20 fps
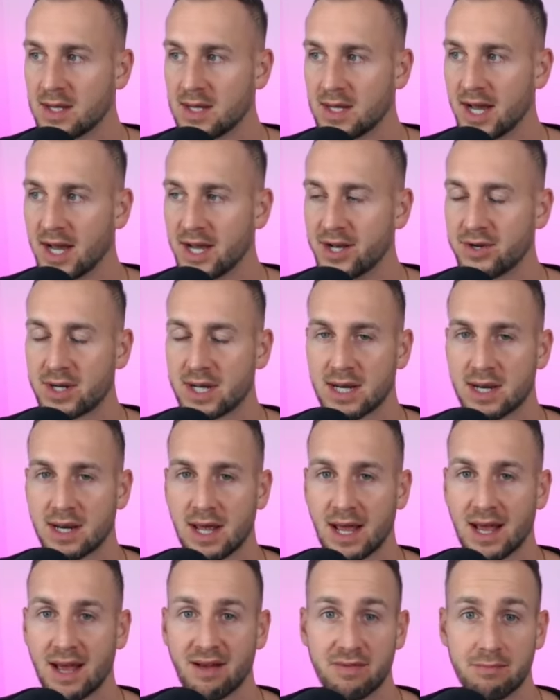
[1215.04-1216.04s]
and you can
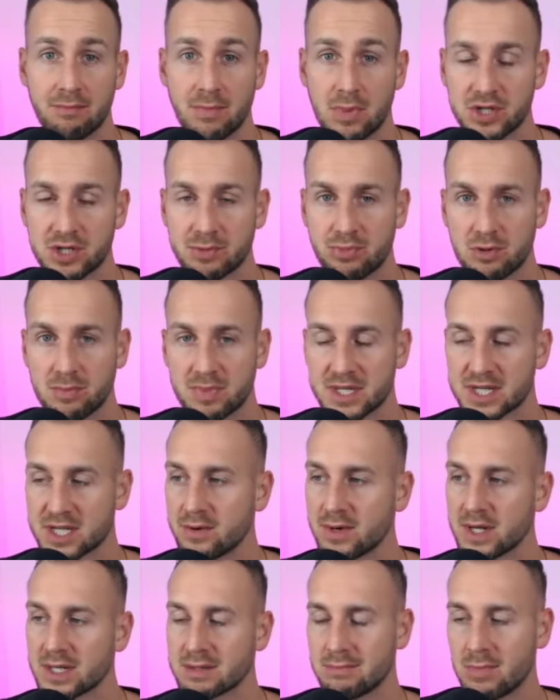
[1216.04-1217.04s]
have multiple
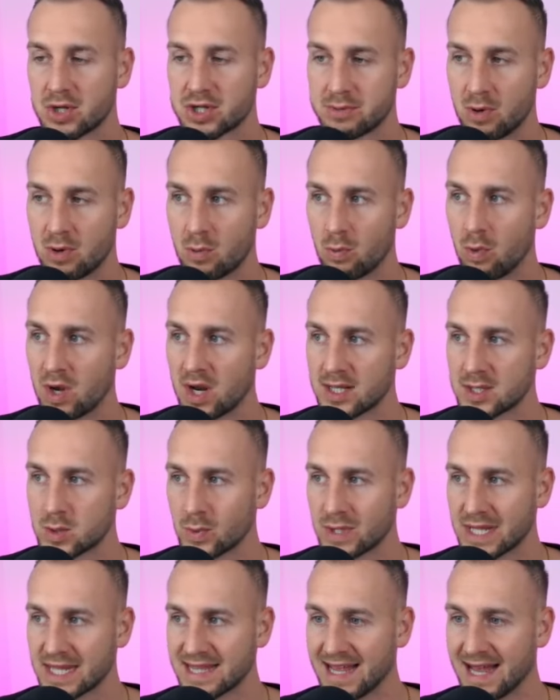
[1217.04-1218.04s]
personas, multiple wallets
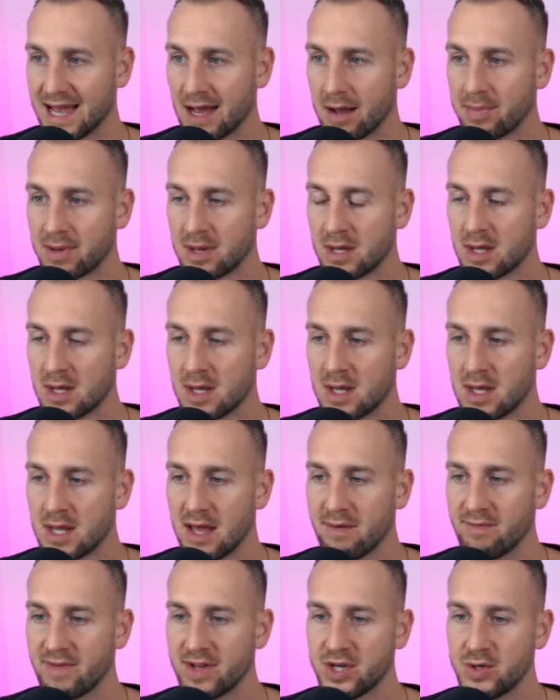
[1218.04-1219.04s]
within the app.
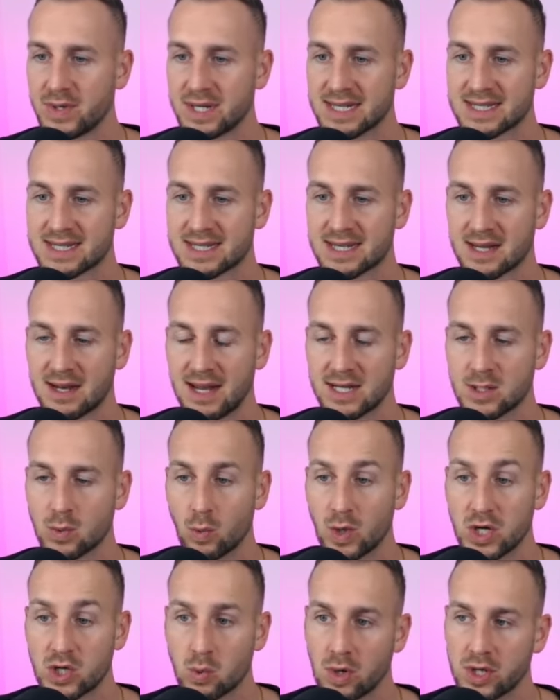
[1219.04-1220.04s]
And then you can select
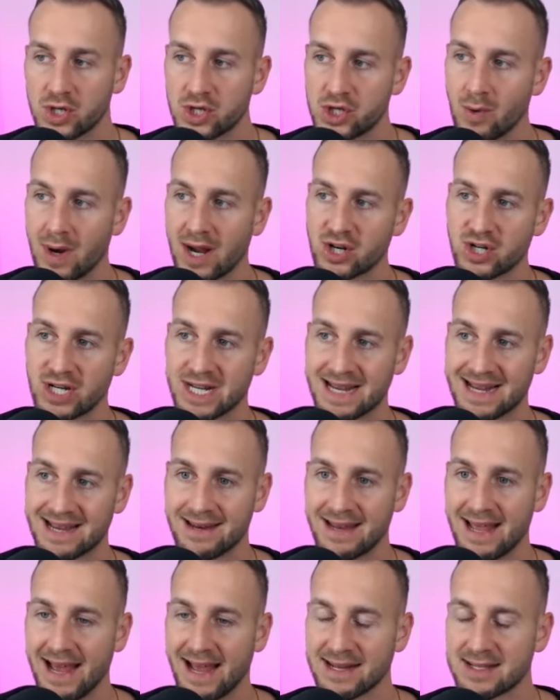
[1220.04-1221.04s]
which ones you actually
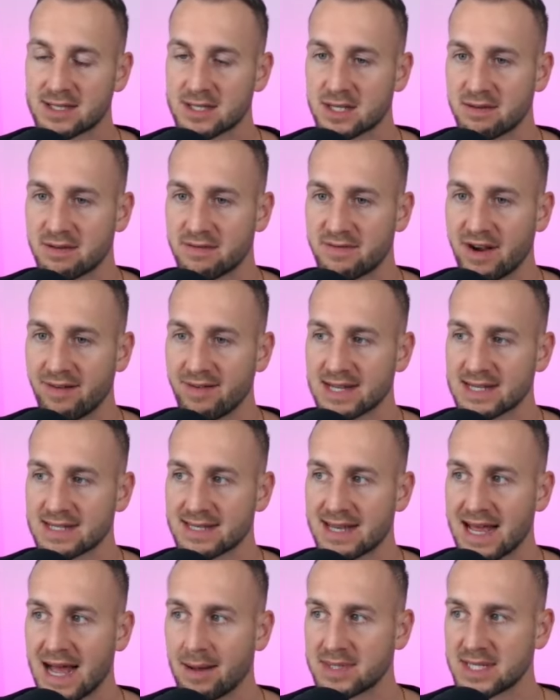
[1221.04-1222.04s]
connect to the various
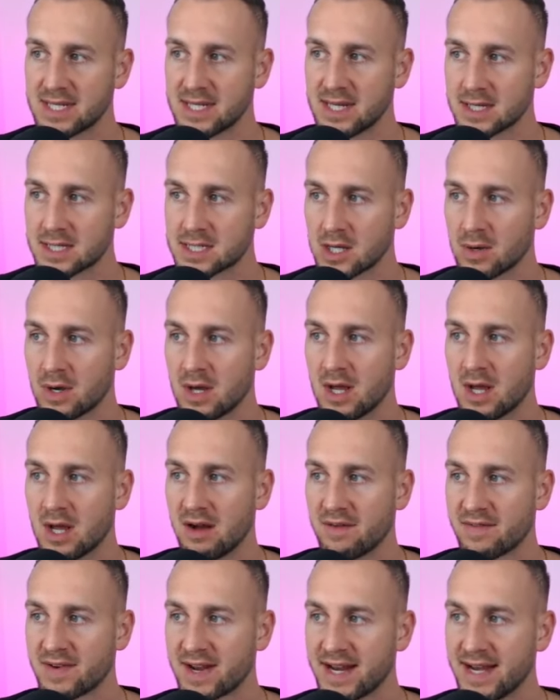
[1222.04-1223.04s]
dApps here. So
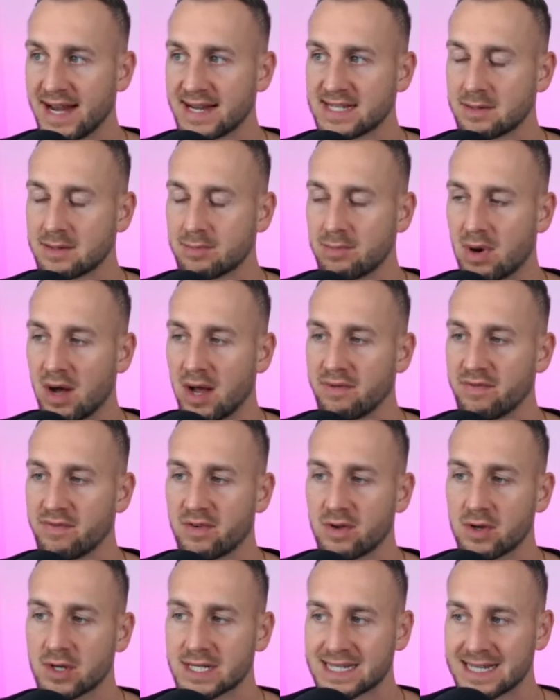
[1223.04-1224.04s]
I've connected my
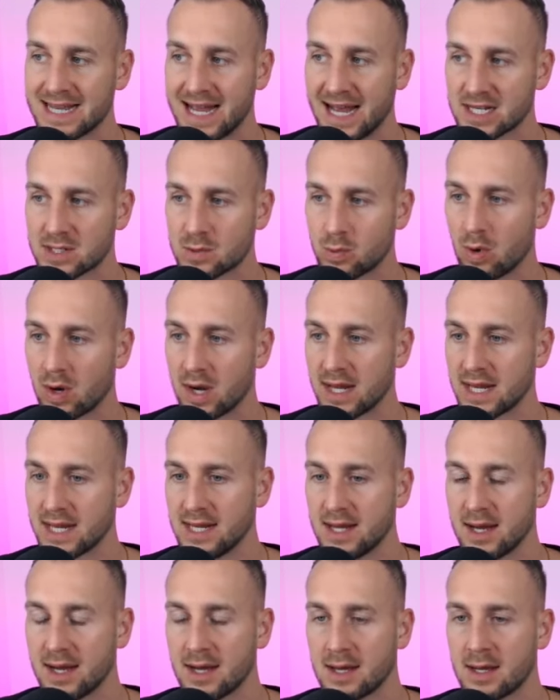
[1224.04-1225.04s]
first test wallet
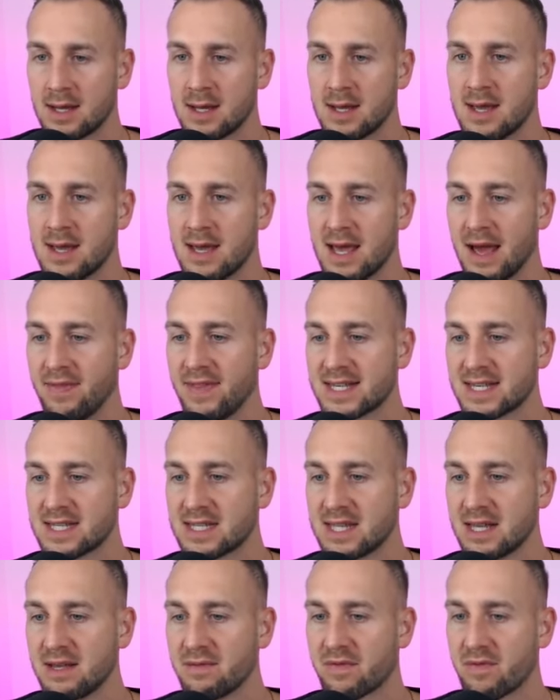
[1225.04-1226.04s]
here, and this is
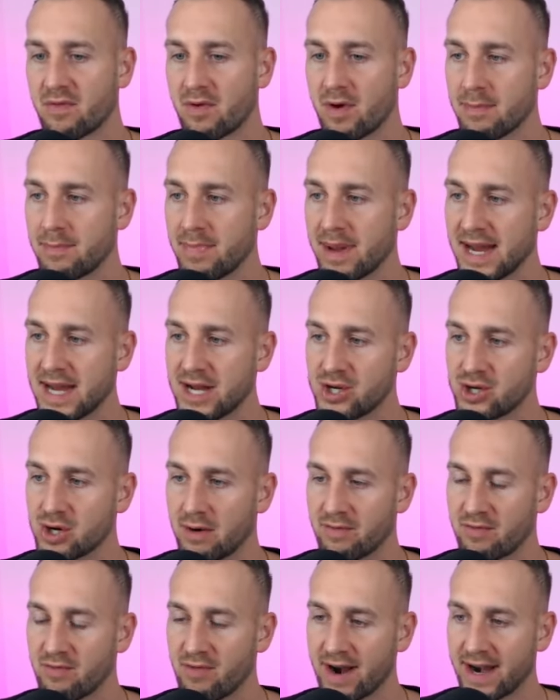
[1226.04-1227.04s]
the front page
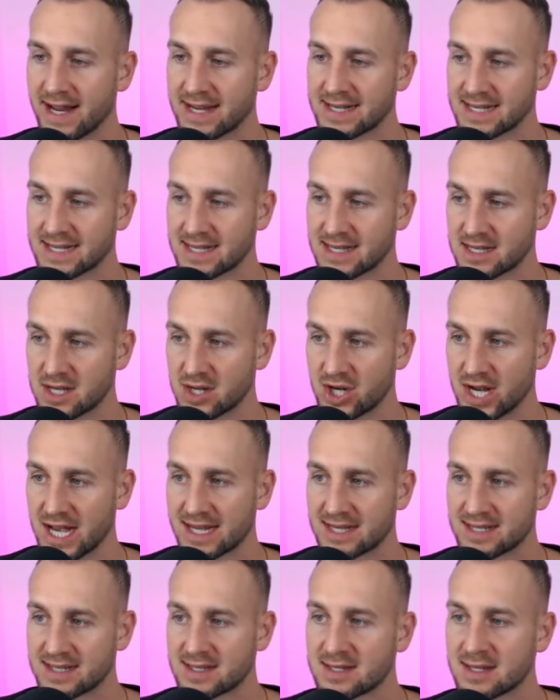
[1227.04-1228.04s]
of Radix as it
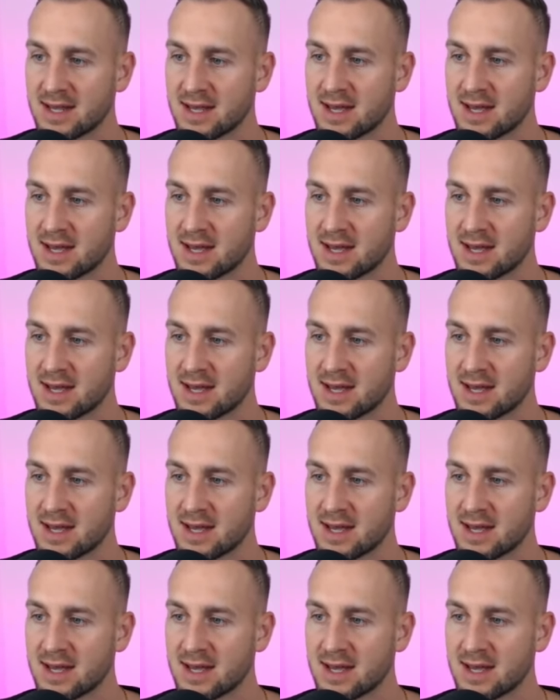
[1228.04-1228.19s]
suggests.